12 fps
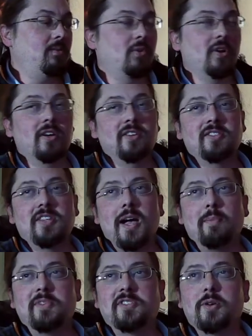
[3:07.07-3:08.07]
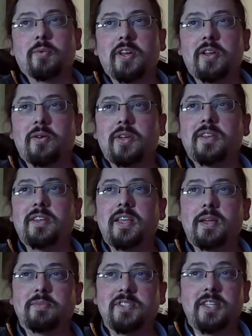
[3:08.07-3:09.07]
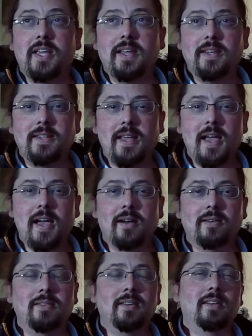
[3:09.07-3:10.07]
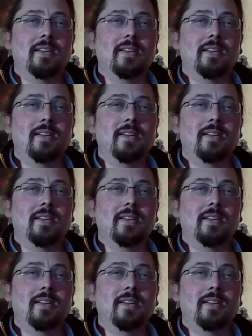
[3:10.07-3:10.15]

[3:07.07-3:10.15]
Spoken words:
We're going to stop it so we don't get DMCA down.